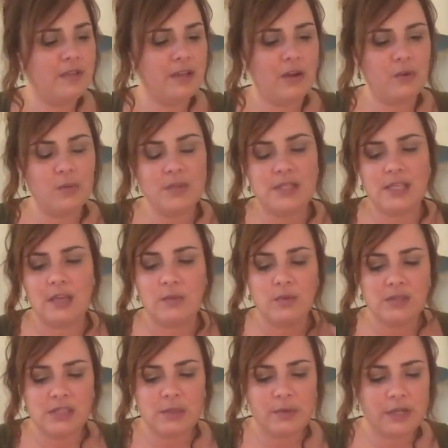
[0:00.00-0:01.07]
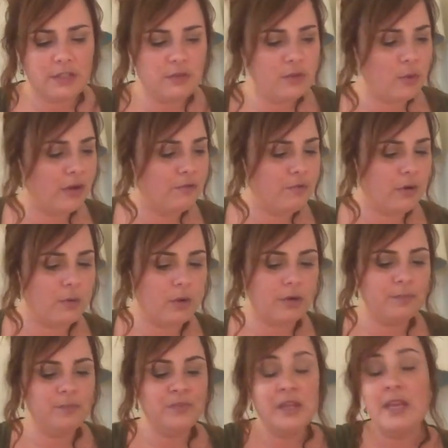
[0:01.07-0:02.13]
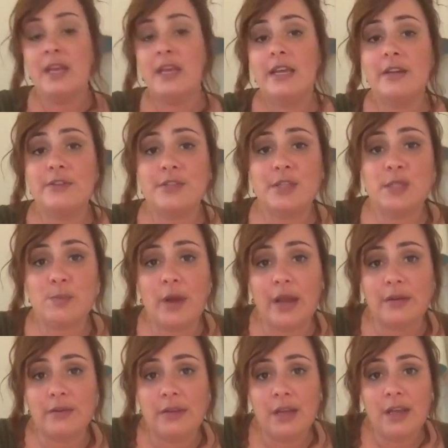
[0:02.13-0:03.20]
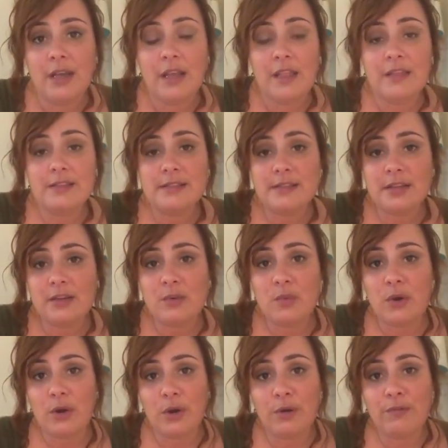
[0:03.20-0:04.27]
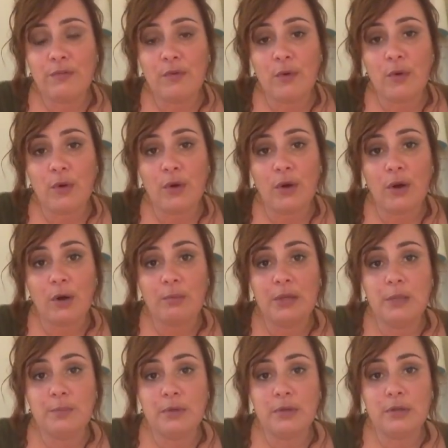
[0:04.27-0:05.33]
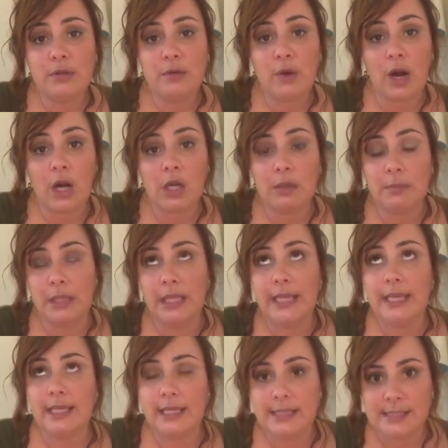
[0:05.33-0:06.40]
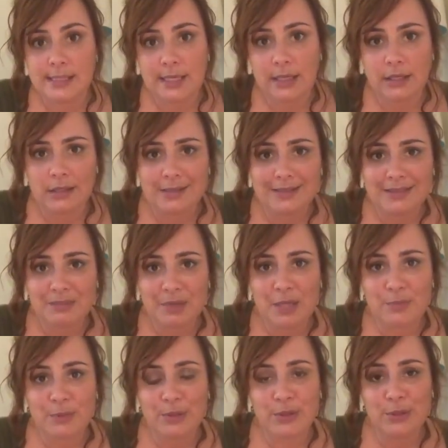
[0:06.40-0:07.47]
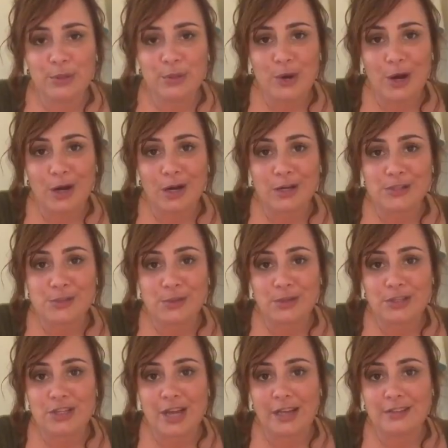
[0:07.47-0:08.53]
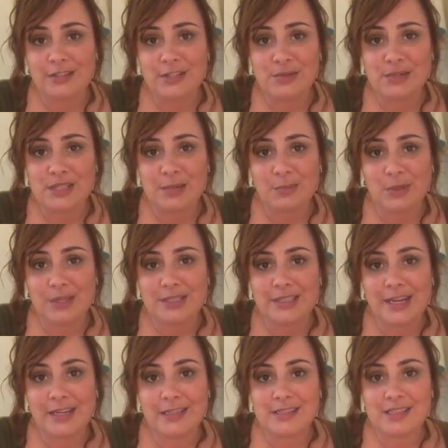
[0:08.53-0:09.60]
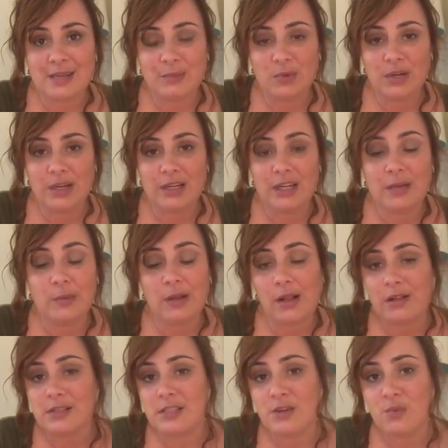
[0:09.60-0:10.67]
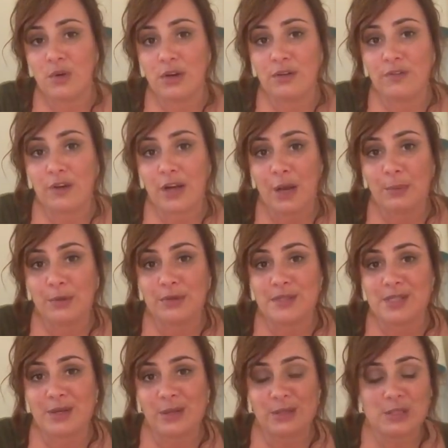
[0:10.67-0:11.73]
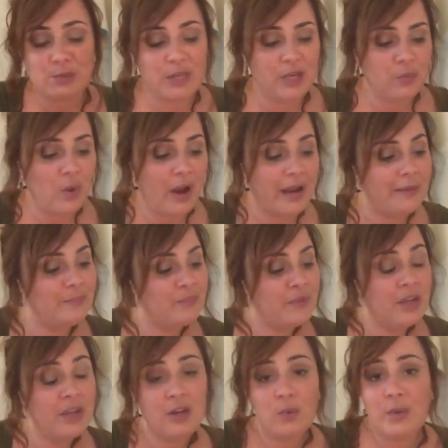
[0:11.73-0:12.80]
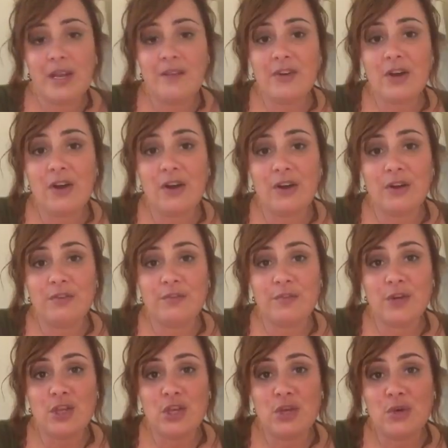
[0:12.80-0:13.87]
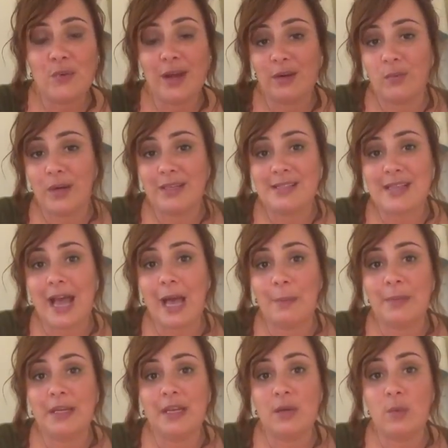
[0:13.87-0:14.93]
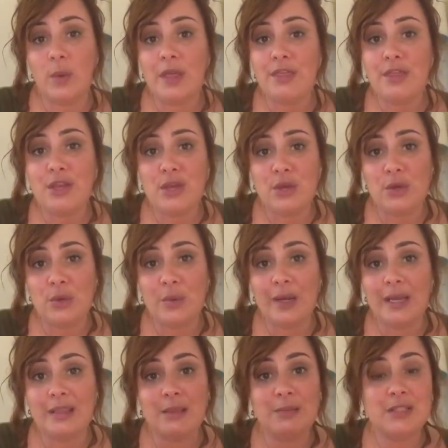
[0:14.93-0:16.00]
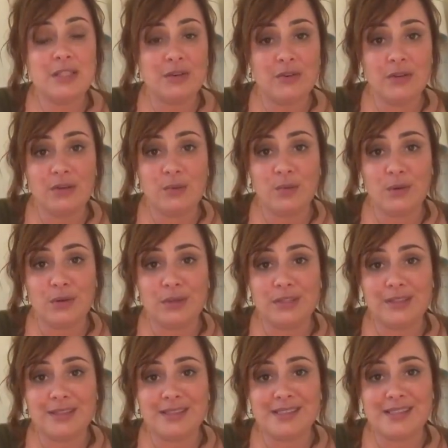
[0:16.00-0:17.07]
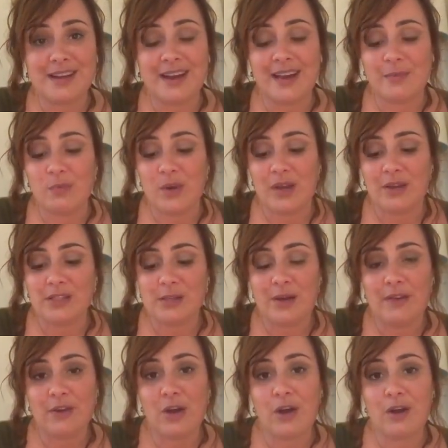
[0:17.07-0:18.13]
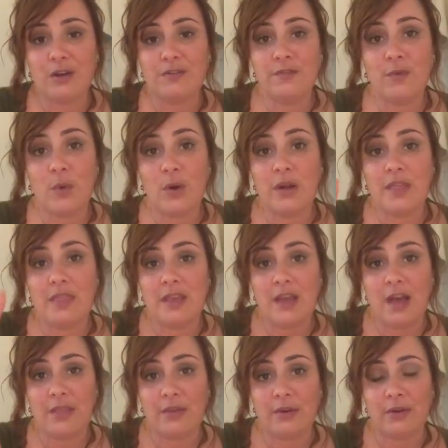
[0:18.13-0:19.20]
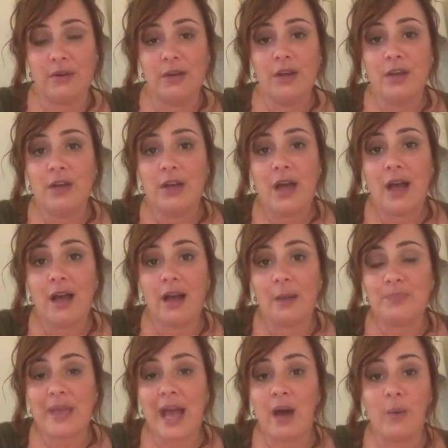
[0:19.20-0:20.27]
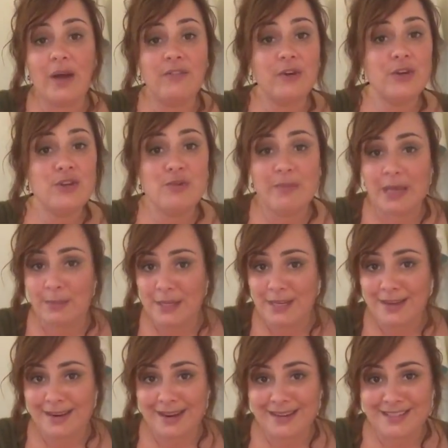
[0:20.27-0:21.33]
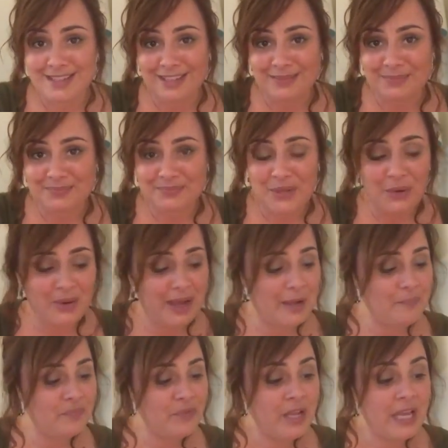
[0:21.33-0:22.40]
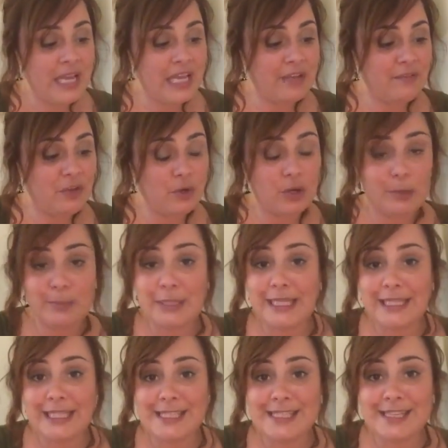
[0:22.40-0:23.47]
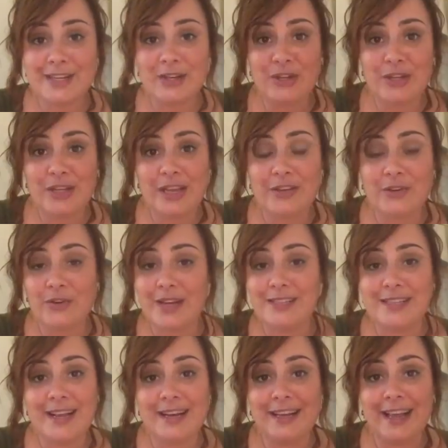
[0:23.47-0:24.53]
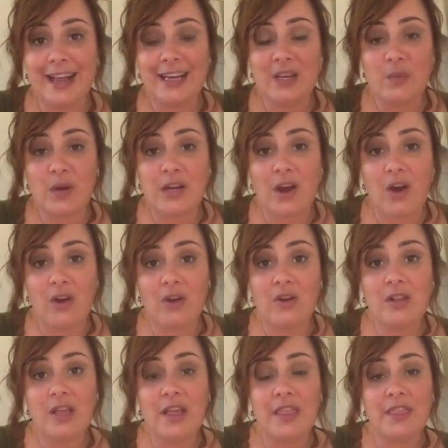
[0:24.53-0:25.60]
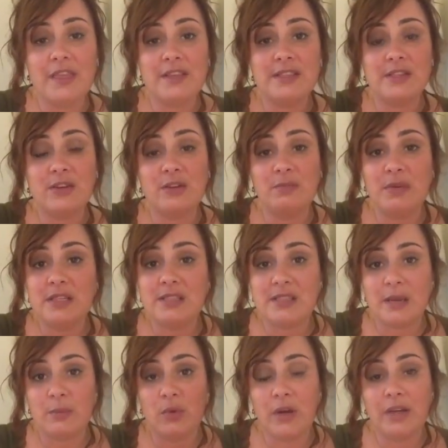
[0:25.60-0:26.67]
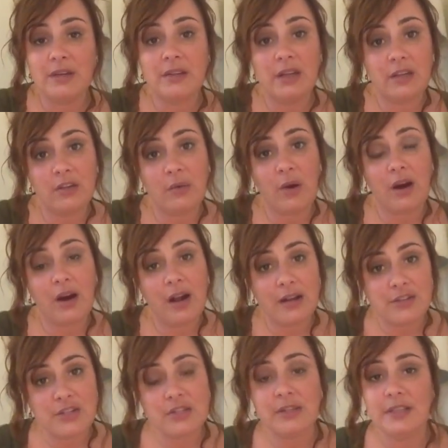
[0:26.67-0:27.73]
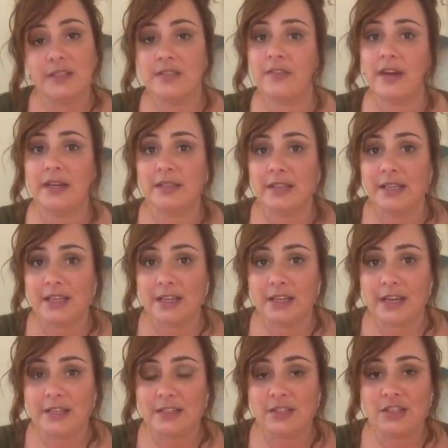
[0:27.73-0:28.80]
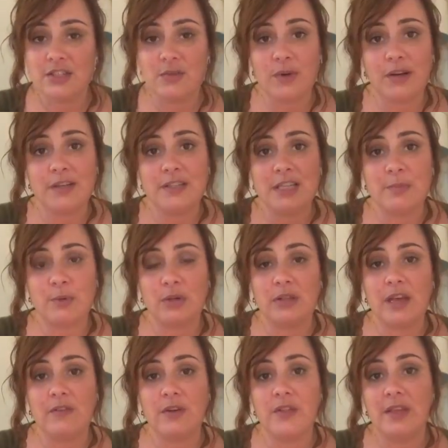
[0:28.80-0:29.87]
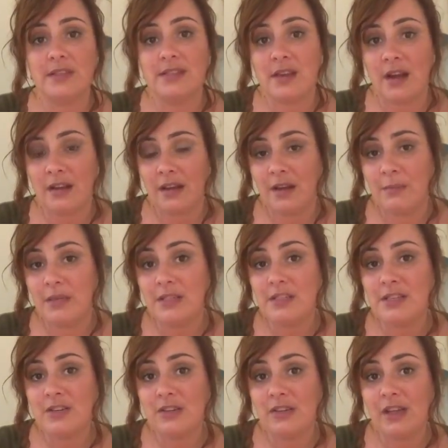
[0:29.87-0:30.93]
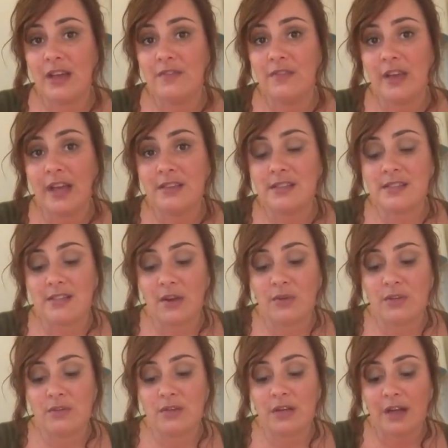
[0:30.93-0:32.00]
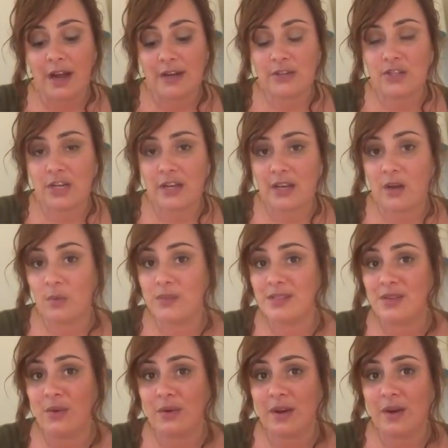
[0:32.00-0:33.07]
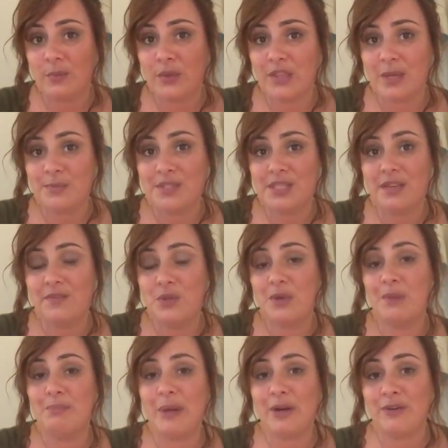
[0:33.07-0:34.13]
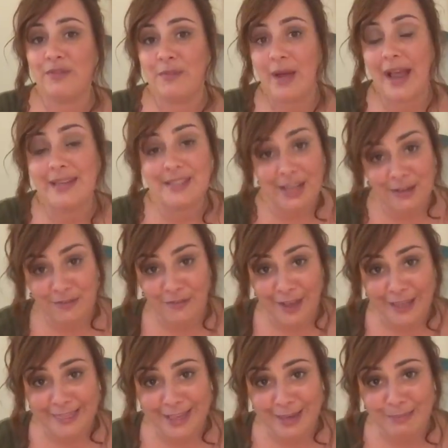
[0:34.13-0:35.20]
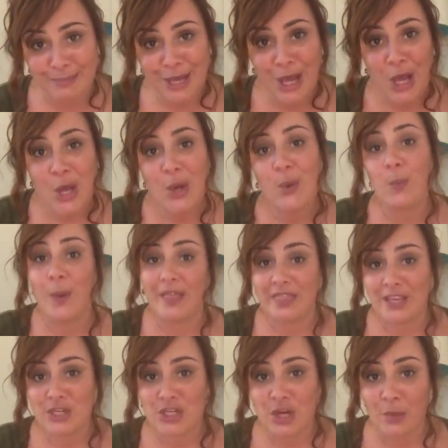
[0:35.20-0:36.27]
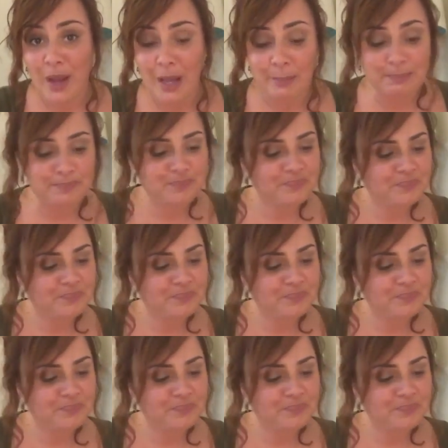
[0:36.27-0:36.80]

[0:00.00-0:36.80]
we'll see. We'll see what I do going forward. Here's the spread. This is going to work for people who are completely single, people who are sort of chatting to someone, dating someone. It will also work for couples, and I'll explain why. We have a card for you and what is happening with you in the material world at this time. We also have a card for the other. However you may be connected, okay? If you're completely single and you're not dating anyone at all, this could be someone that you are actually divinely connected to on a deeper level that's not come into your life yet, so you can kind of check out what's going on with them, see if you can better identify them when they show up.